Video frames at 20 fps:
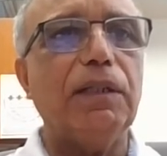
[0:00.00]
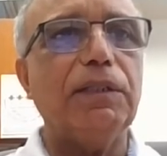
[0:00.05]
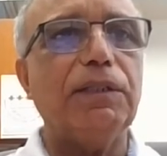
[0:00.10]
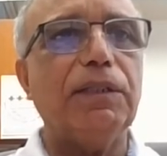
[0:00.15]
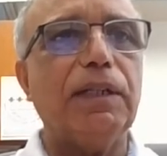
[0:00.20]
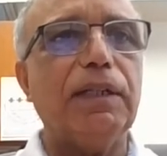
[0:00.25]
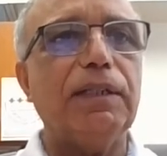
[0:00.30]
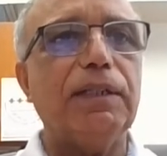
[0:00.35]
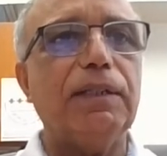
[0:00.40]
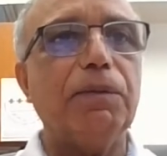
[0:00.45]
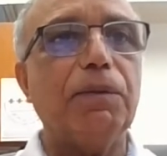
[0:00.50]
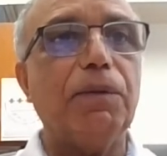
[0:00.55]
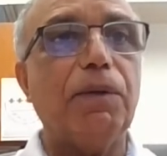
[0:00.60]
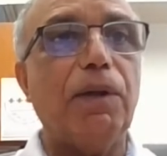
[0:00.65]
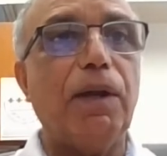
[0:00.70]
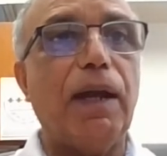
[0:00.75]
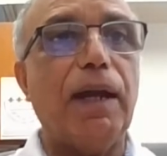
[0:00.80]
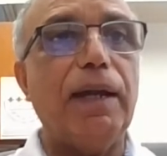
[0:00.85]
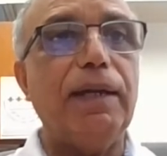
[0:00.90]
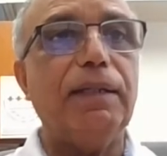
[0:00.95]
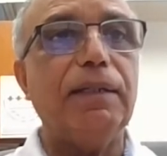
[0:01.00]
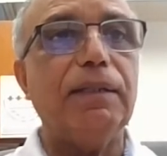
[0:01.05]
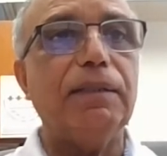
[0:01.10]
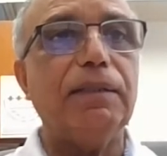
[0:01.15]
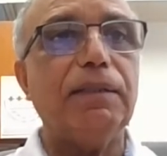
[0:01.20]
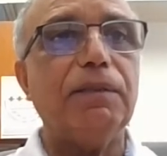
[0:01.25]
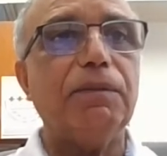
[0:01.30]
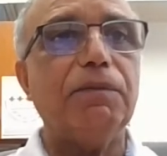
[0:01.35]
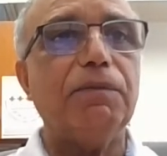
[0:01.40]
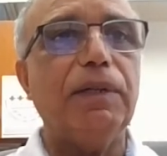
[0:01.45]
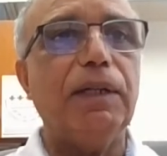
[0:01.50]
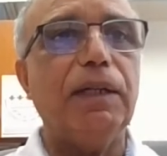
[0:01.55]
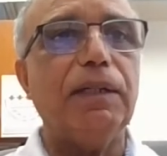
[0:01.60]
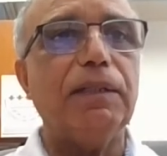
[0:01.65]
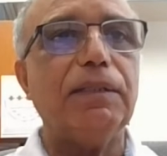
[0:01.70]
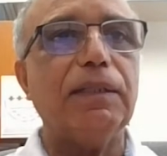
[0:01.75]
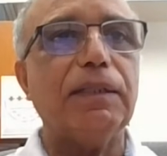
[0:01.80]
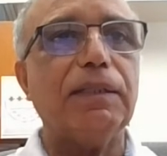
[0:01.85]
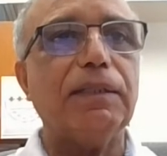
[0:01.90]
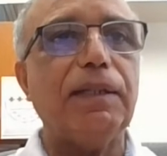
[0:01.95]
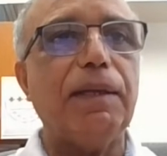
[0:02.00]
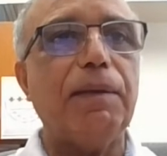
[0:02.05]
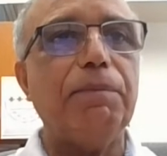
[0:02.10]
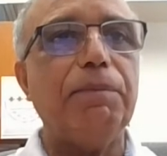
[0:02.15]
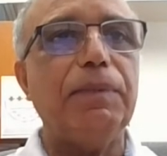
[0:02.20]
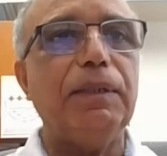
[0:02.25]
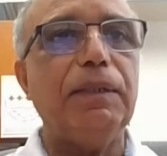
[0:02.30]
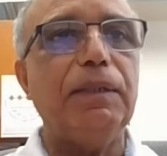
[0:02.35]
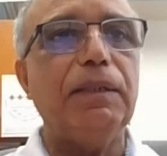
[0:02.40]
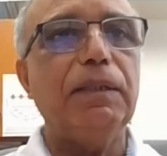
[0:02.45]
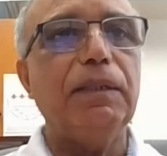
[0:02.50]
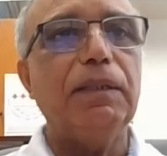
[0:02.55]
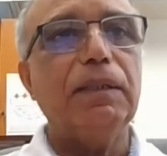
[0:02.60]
ulcerative colitis, where six M P